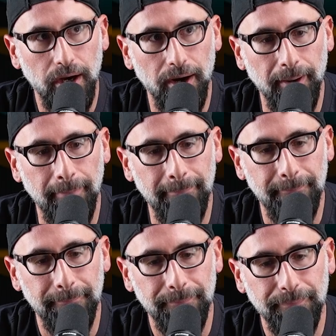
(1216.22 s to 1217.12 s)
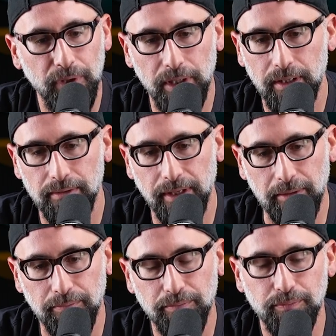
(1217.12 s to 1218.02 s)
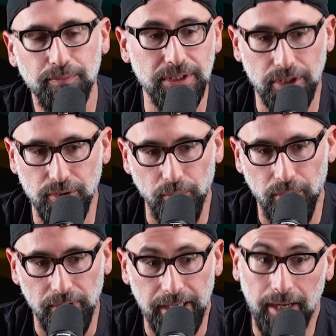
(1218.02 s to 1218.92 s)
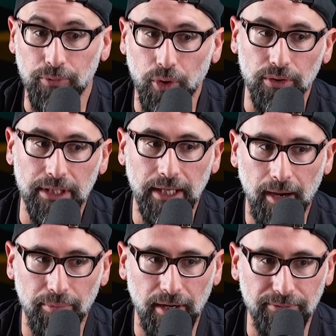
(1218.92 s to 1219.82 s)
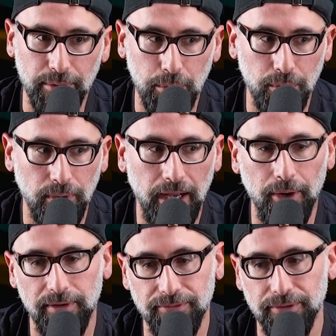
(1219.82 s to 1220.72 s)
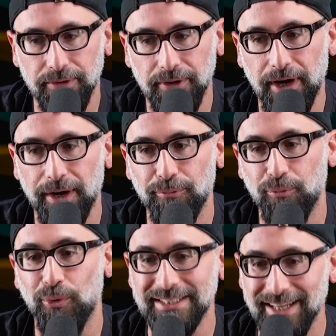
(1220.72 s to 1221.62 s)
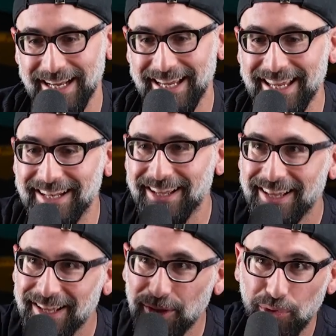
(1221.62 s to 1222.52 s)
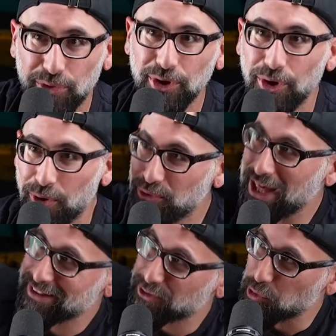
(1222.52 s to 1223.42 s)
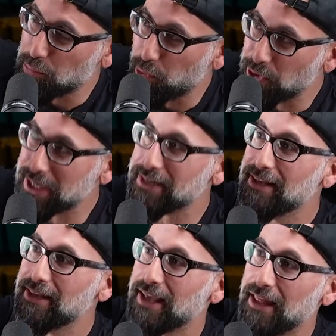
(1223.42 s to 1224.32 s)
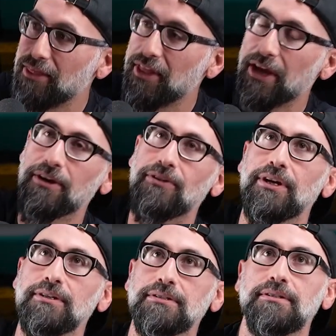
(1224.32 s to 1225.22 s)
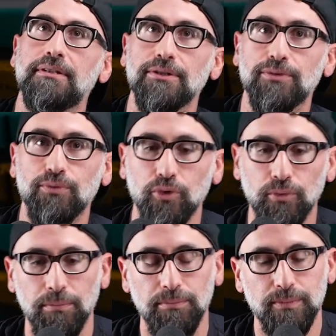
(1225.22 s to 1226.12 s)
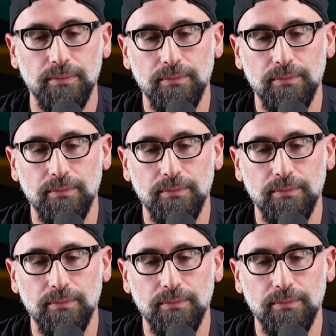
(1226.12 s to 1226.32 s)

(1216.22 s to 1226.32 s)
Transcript: and like position where like I'm currently not profitable. However, once I hit, that little point, and there's room